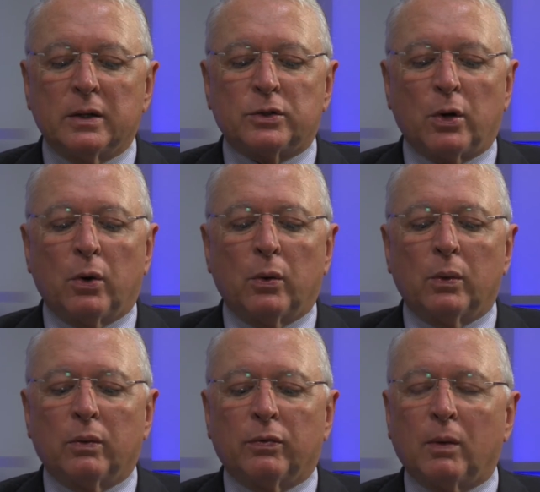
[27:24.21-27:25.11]
So
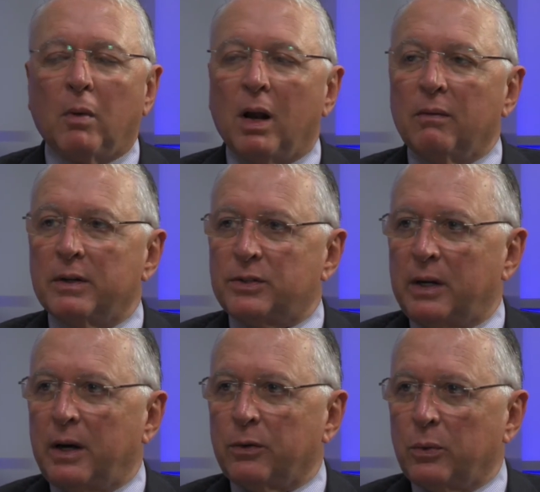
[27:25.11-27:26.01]
from all of us at
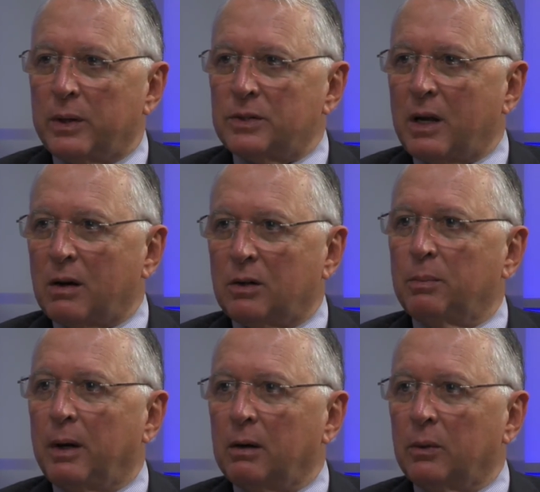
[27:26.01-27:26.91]
HealthQuest, Dr.
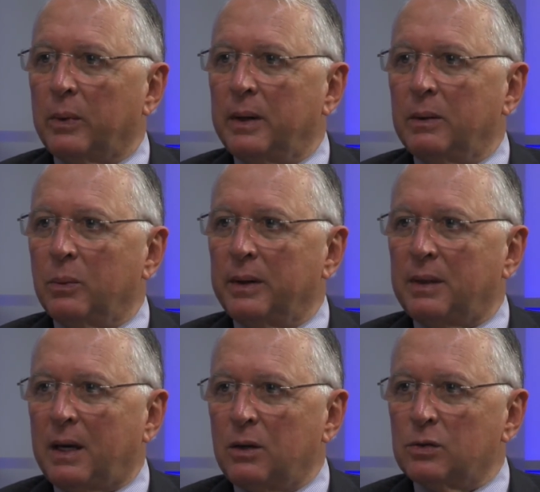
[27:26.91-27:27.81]
Butler, we
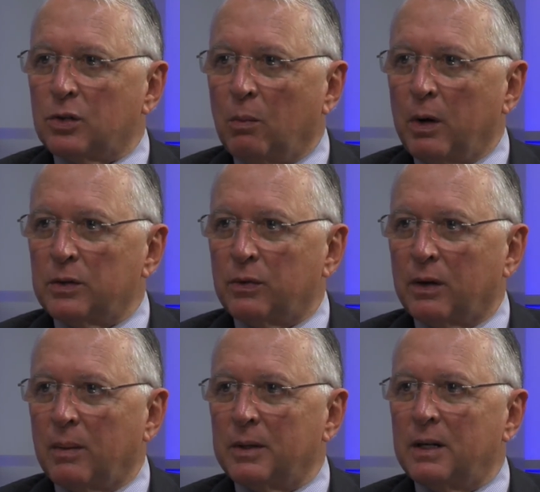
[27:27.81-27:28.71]
thank you so much for
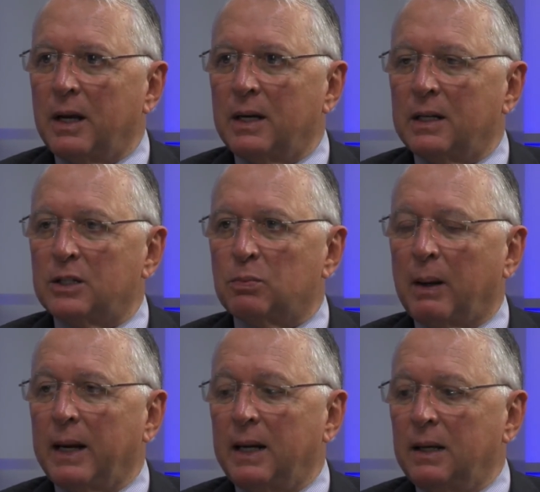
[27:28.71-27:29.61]
coming today and
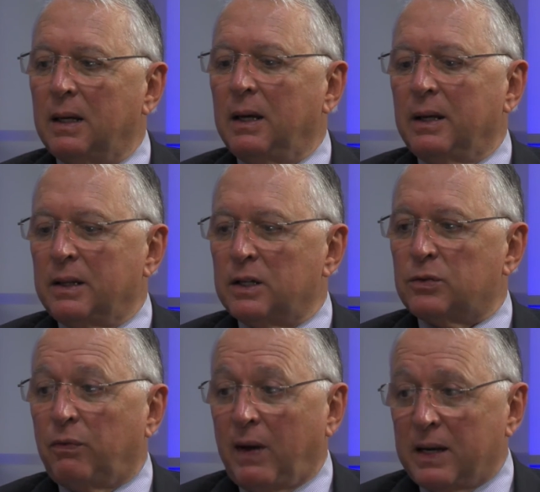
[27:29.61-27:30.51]
explaining this
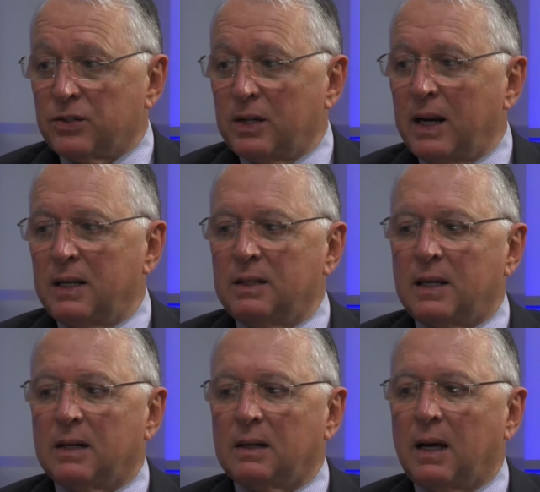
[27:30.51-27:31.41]
fascinating
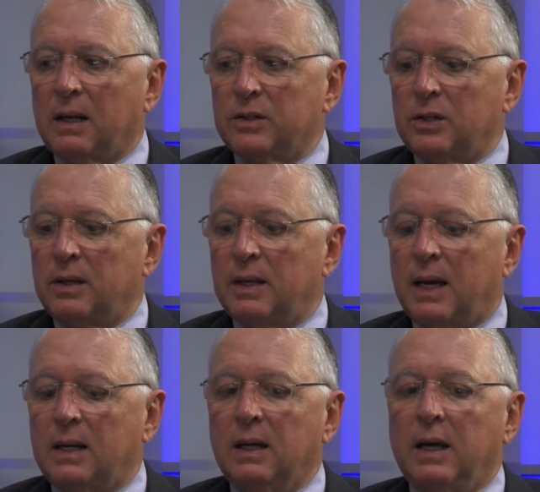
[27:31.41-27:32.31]
technology
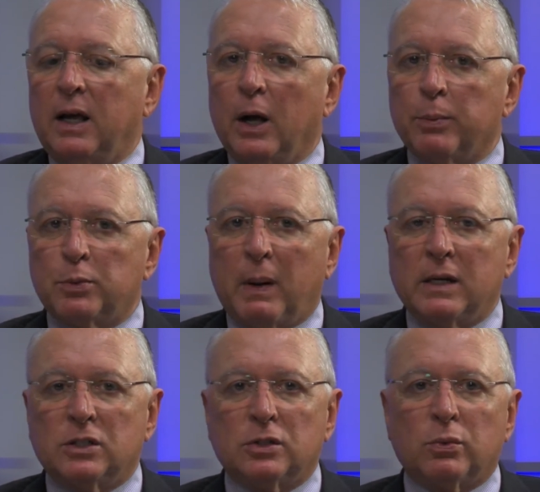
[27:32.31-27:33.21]
that helps
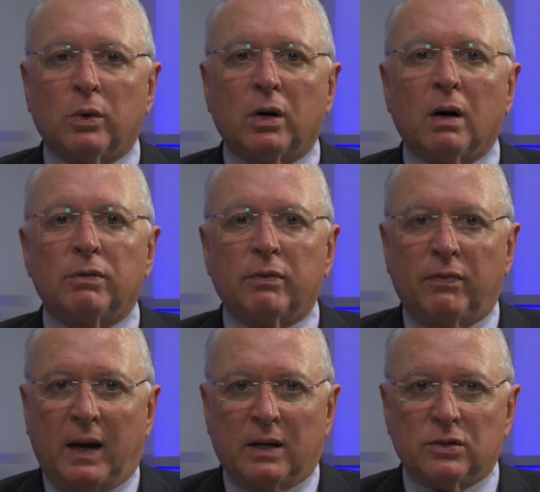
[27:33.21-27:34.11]
patients recover
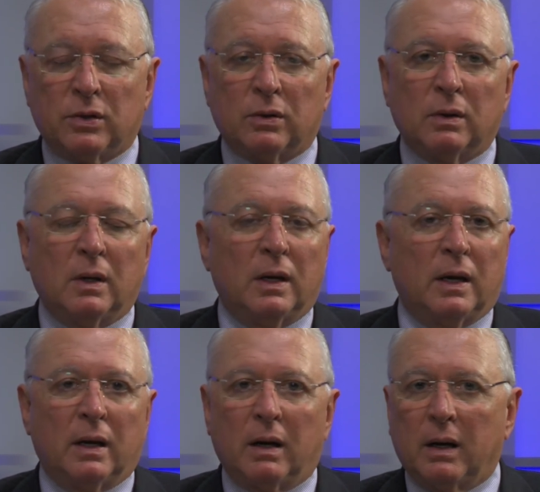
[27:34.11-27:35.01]
faster,
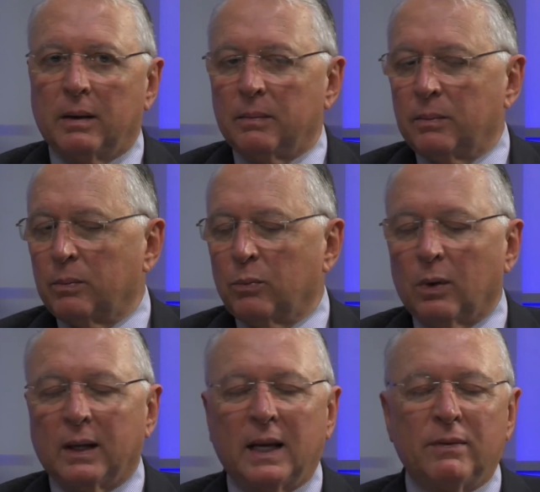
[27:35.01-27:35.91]

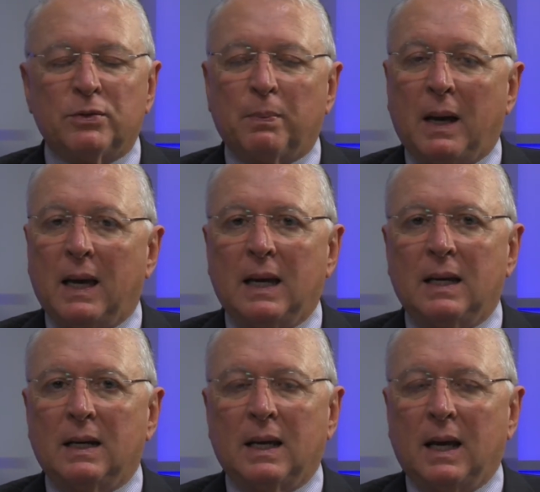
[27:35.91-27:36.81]
relieves
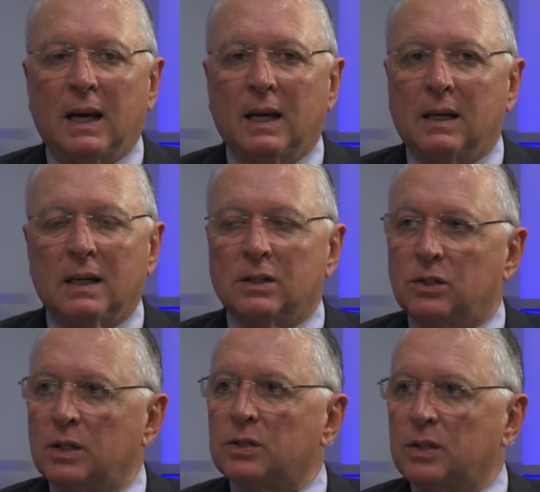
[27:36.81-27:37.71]
pain, and
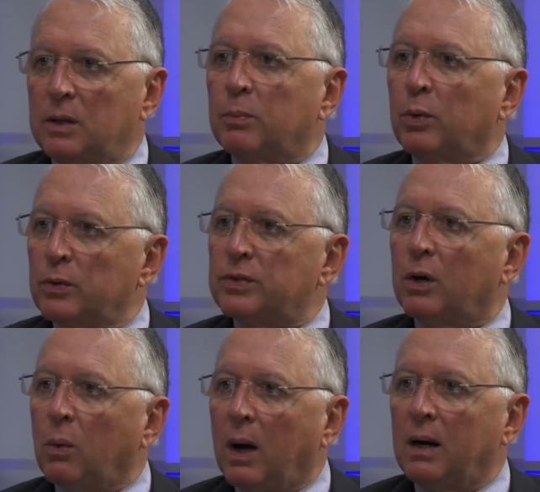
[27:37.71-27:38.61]
it improves their
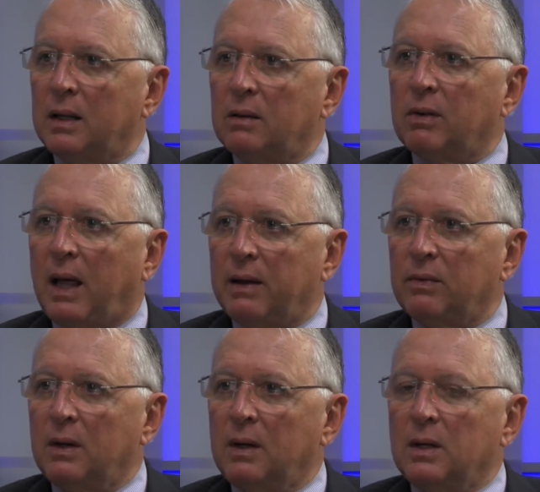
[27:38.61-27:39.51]
quality of life.
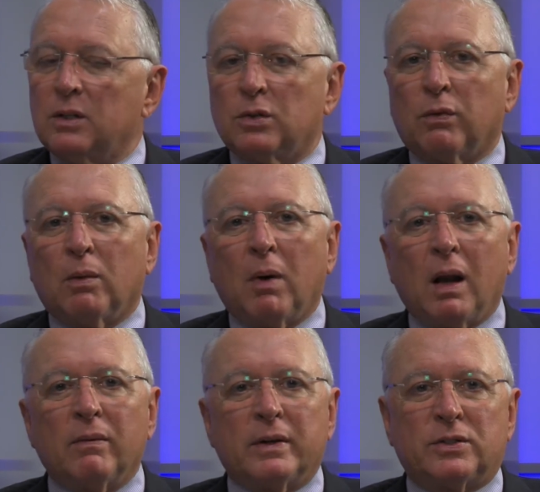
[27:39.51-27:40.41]
So from
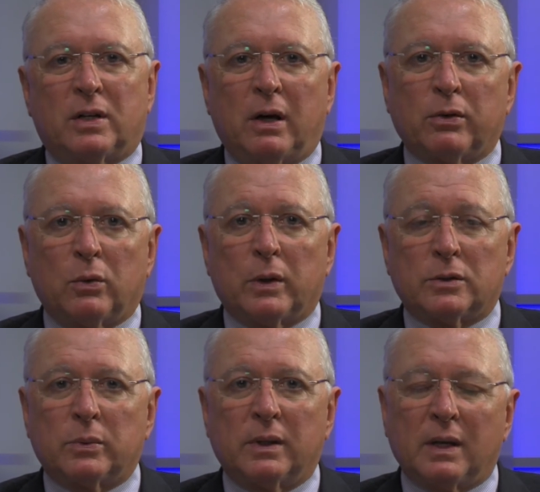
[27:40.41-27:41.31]
all of us at
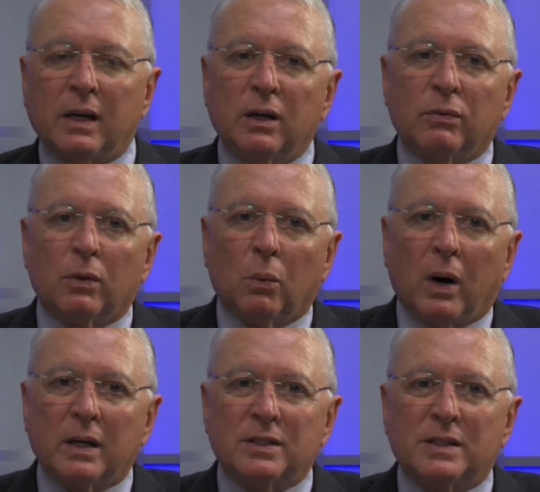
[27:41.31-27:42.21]
HealthQuest, we thank you for
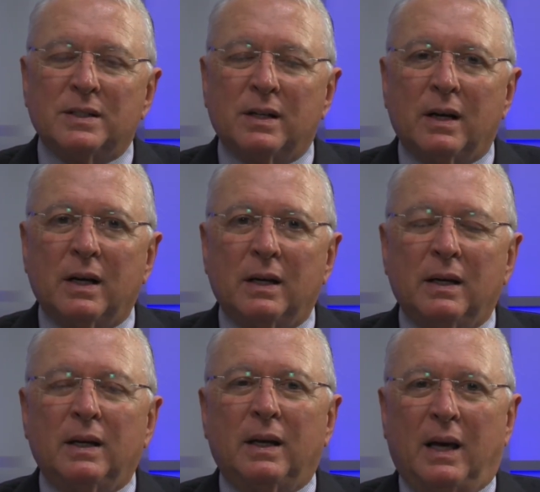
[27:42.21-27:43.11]
watching today.
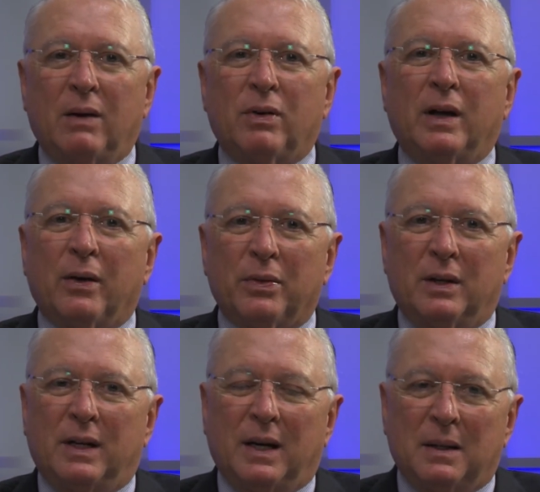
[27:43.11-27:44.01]
Have a
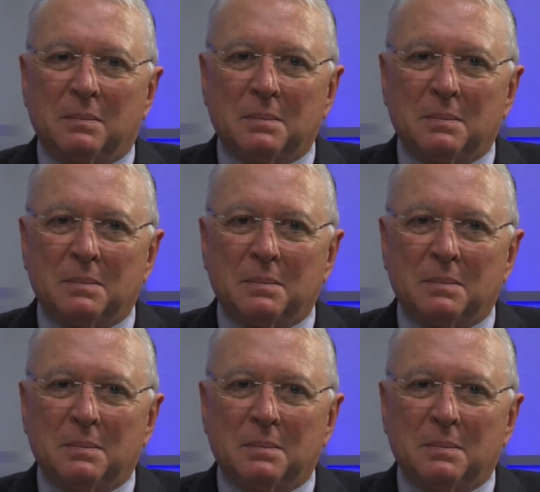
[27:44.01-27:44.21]
healthy day.